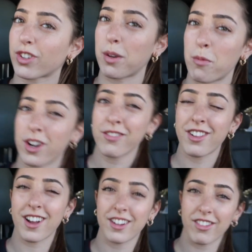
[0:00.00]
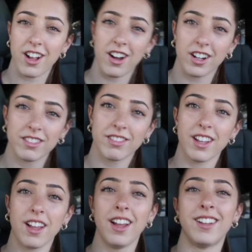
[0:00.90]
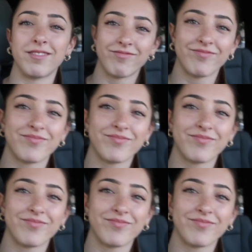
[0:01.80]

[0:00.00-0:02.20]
Good morning, vloggy vlog.